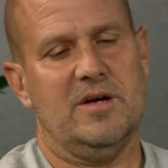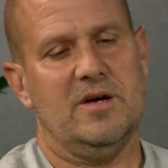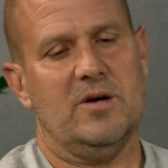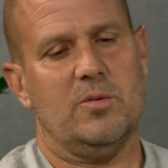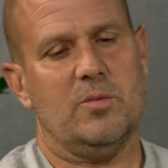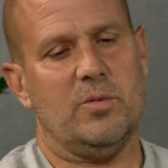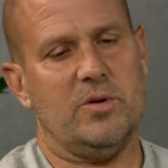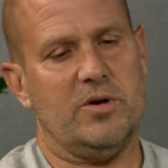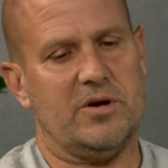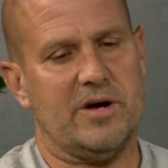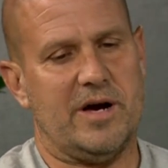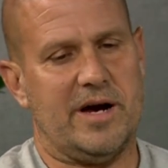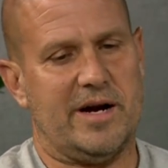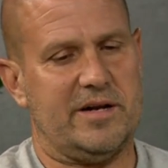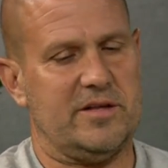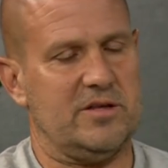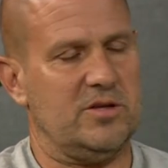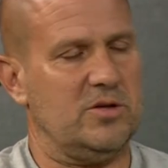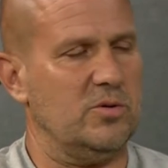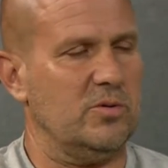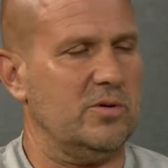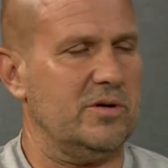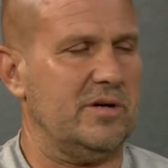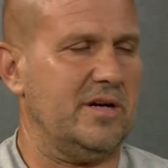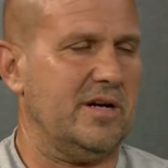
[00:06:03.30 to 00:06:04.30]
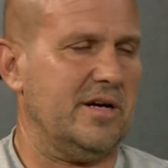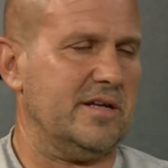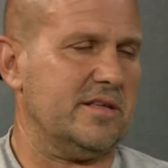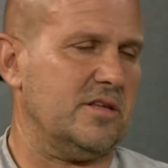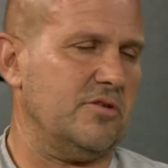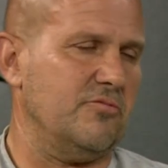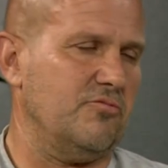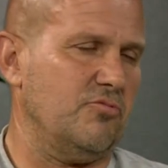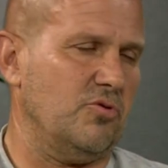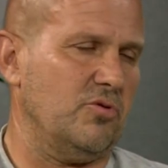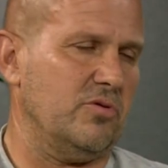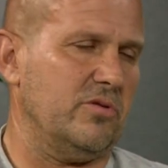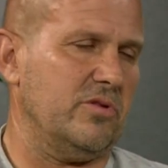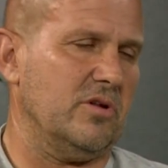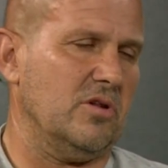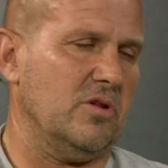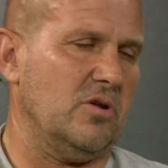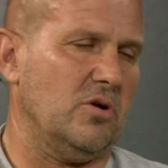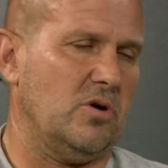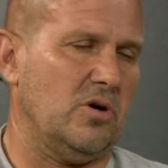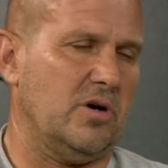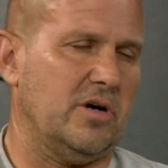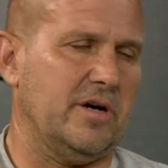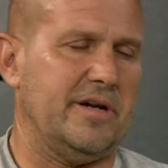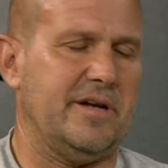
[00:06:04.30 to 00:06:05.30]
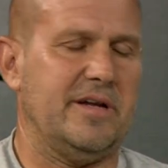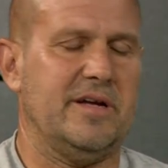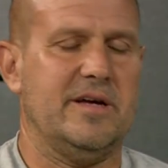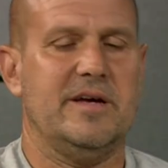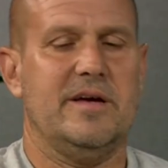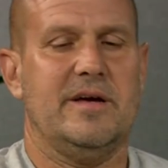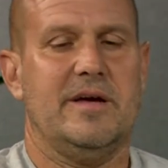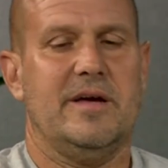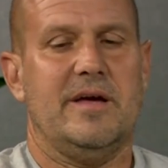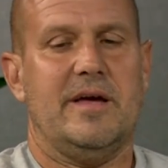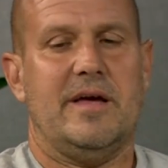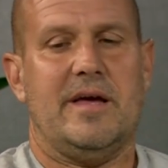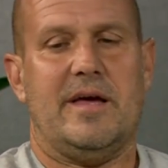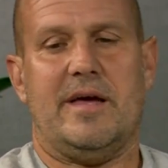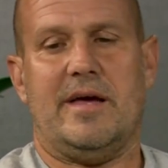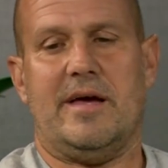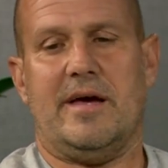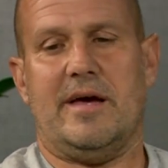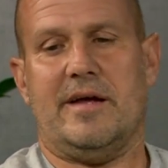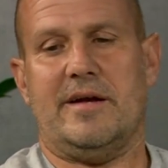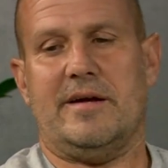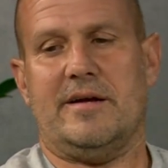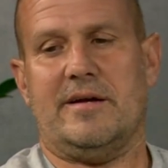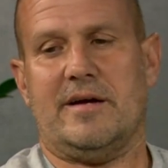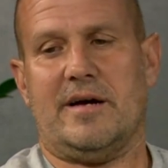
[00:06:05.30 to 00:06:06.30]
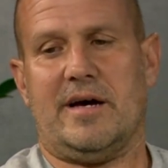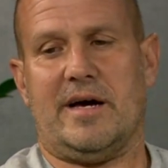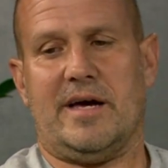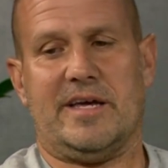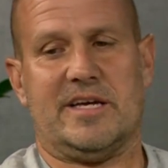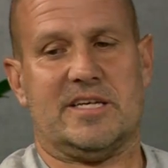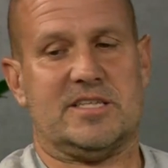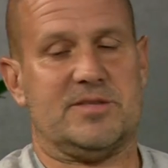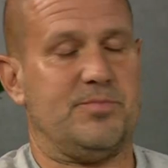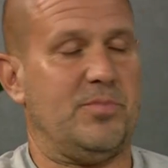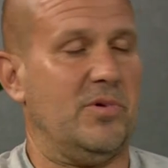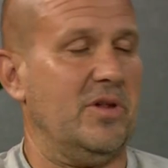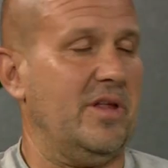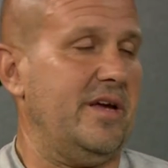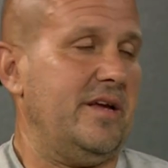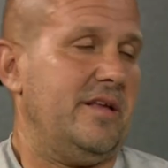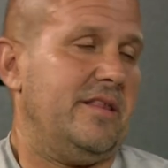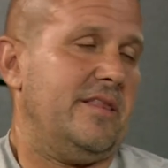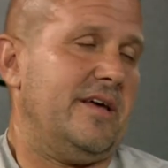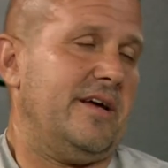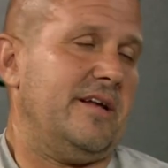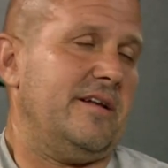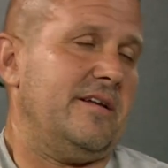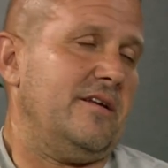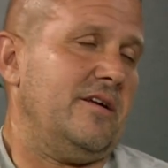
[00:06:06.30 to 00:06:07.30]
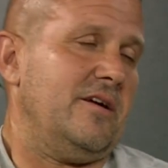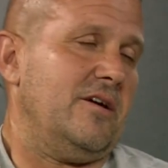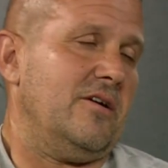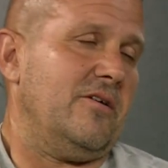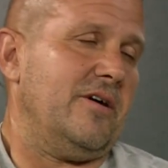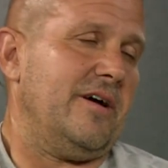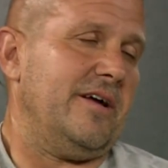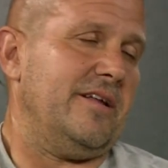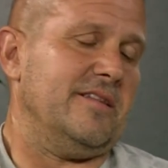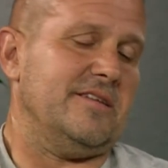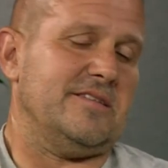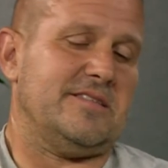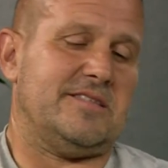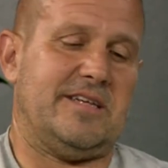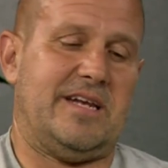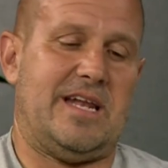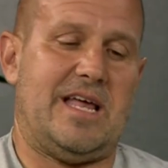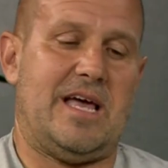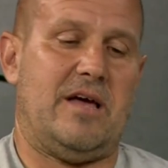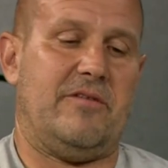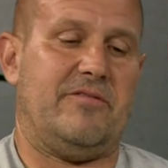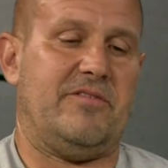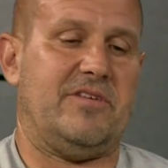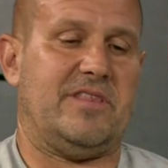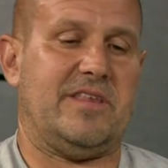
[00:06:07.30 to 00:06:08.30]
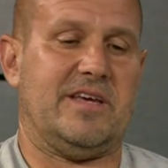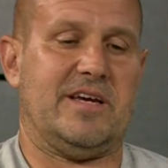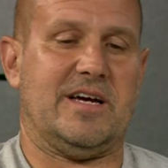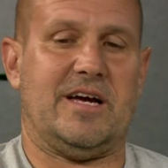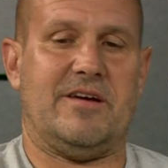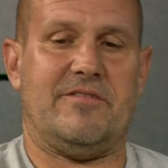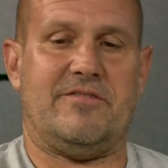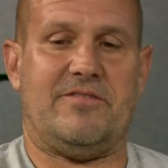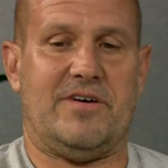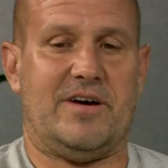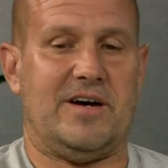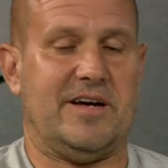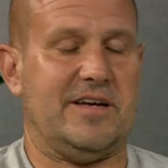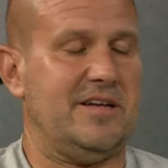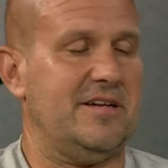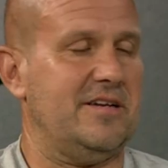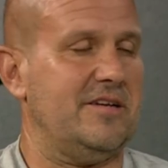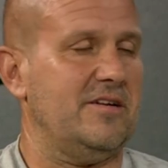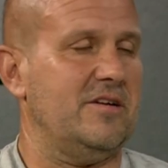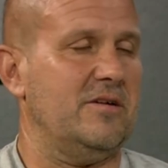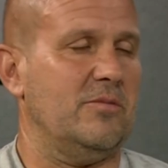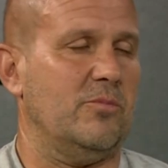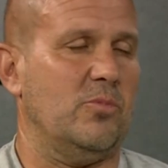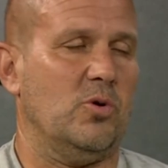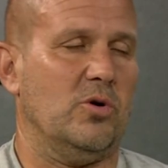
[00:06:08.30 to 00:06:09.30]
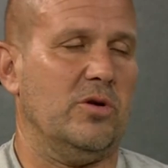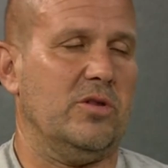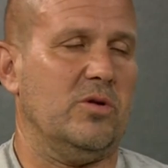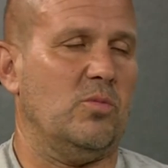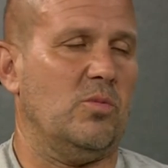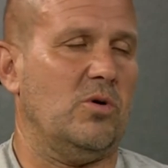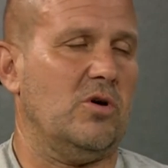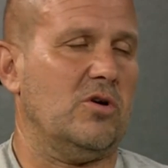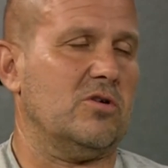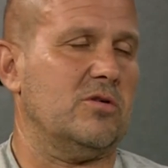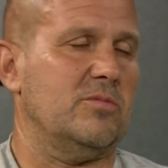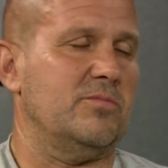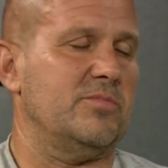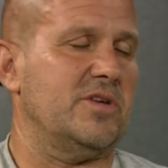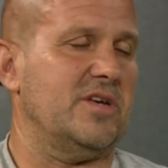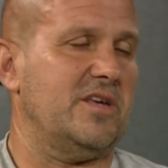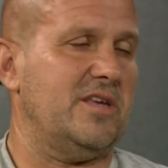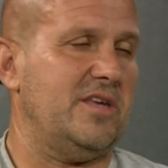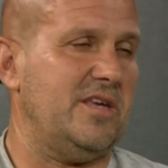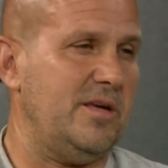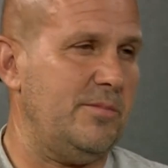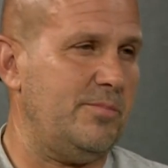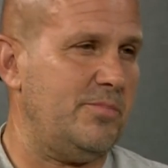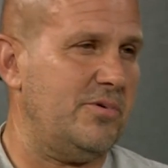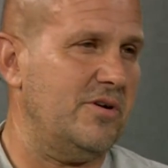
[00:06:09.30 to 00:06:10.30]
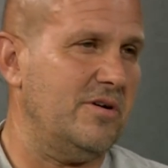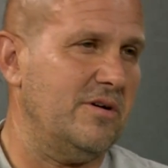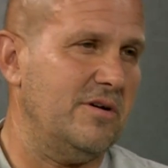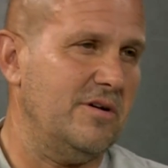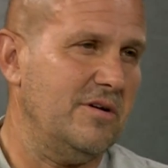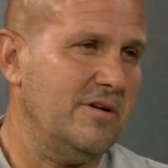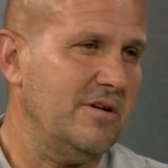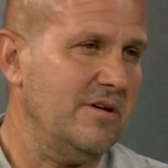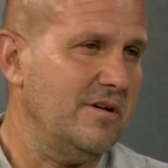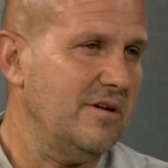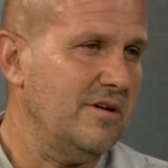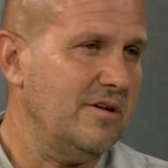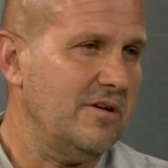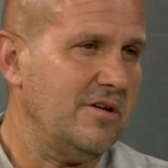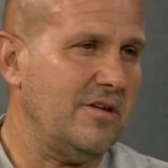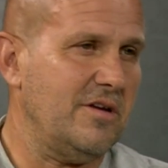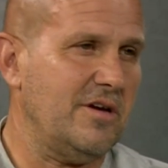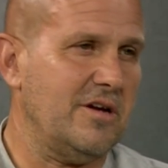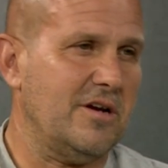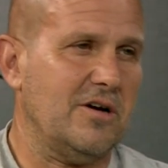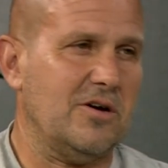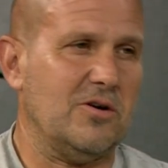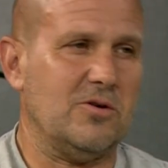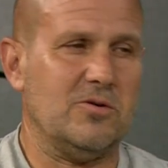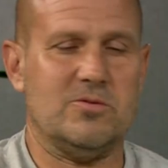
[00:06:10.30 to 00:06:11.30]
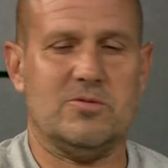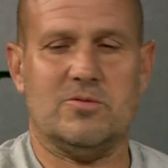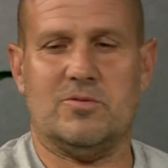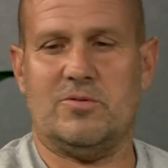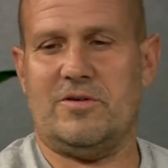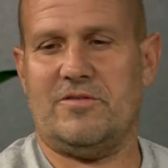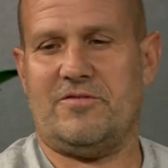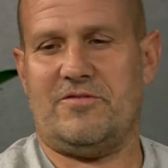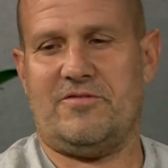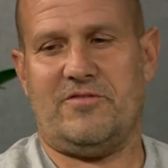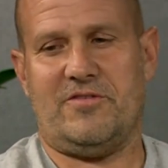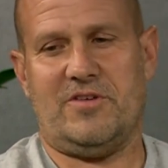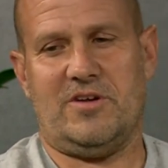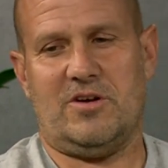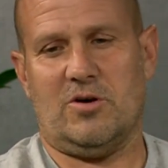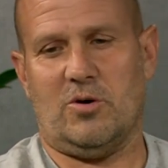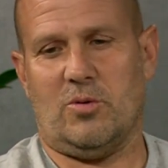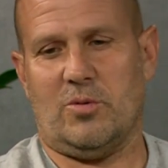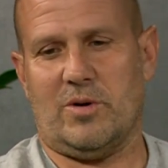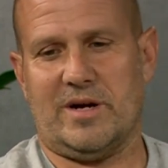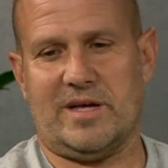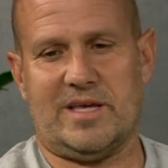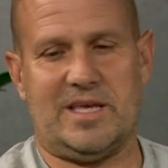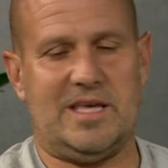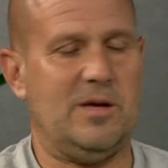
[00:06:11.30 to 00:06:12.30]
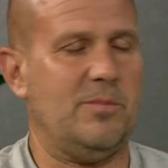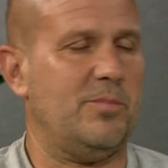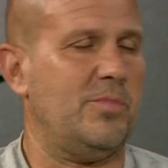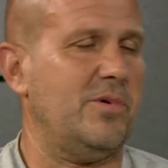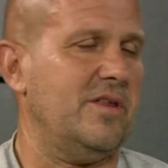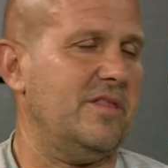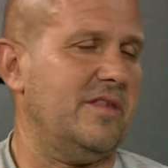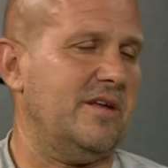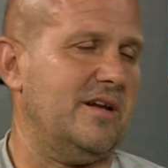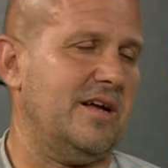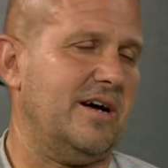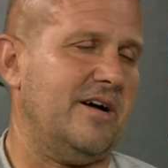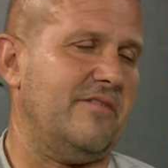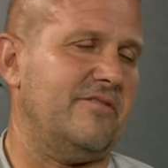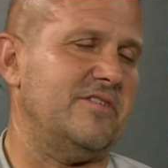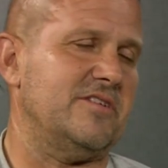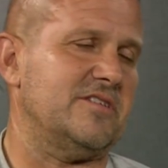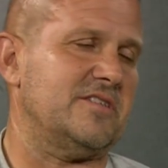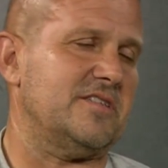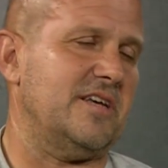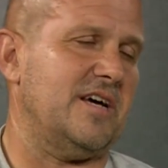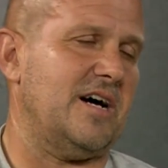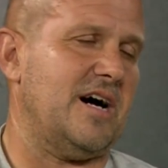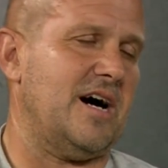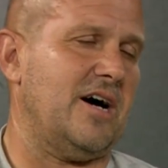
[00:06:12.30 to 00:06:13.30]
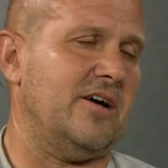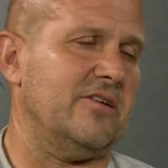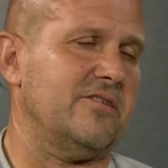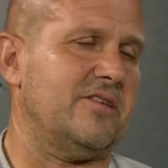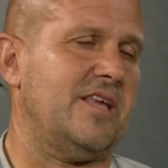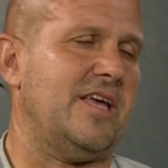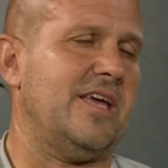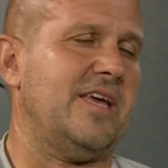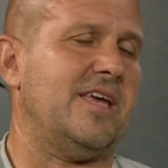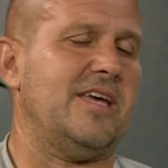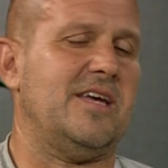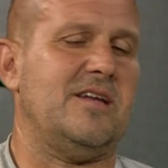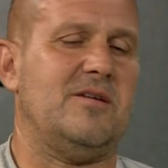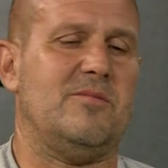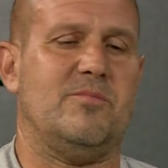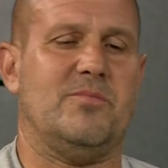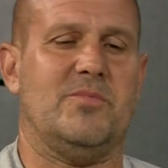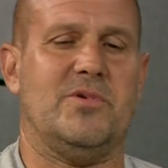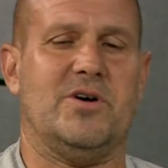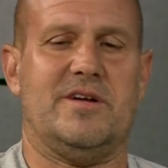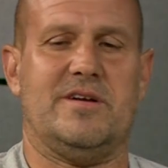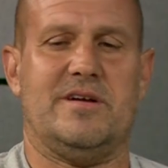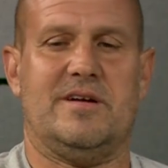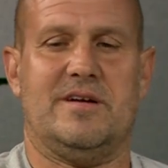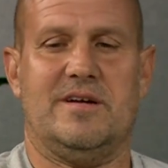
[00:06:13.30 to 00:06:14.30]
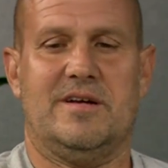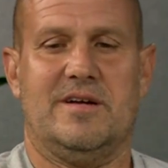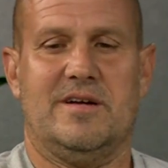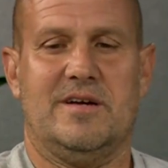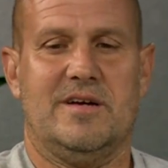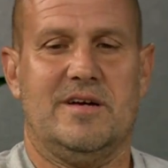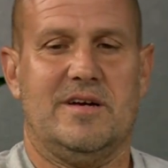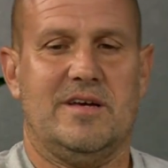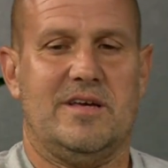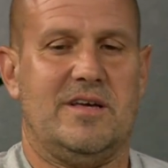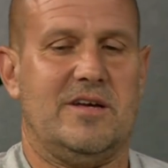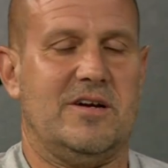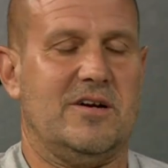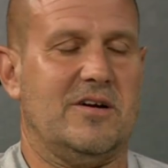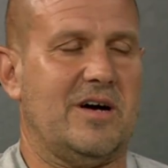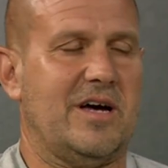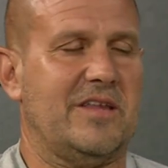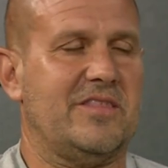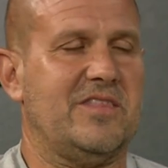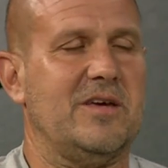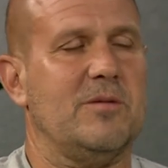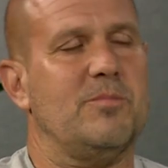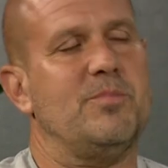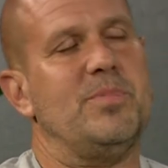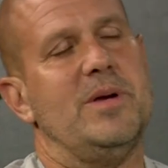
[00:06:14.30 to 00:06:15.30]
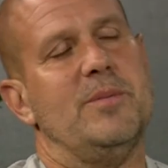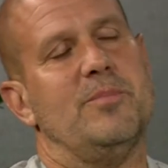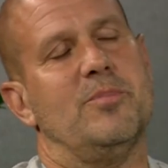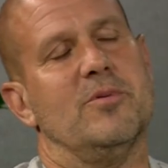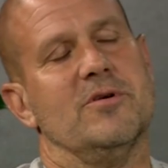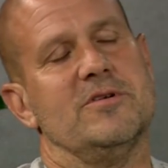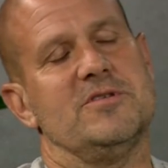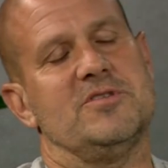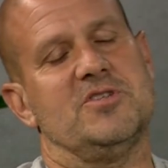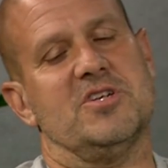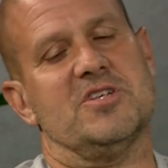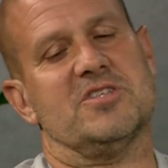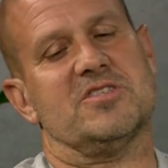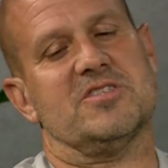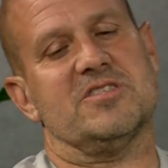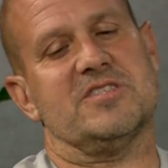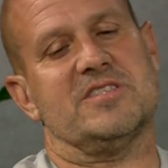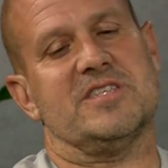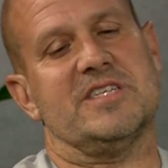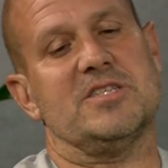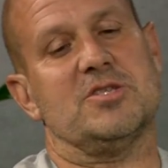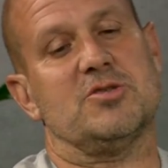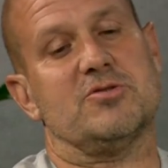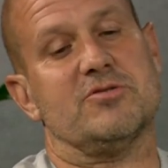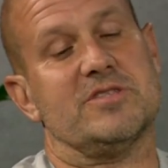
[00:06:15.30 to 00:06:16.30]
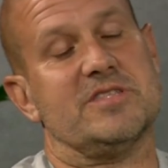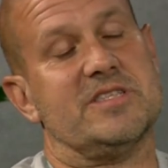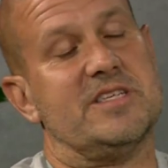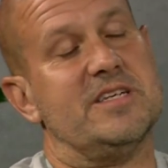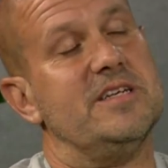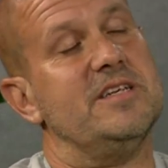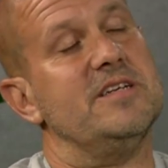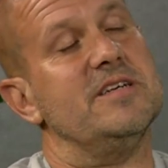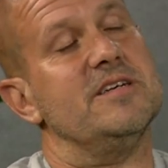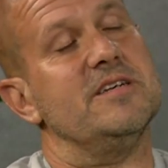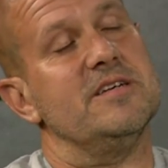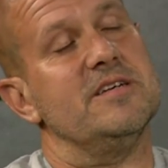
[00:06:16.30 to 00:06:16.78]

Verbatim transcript: We know how to do it, not to ruin the lawn. And I explained that, you know, hey, listen, everything I find, you're more than welcome to keep. You know, if you don't want to keep it, then obviously I'll take it. But, you know, I think people are just as interested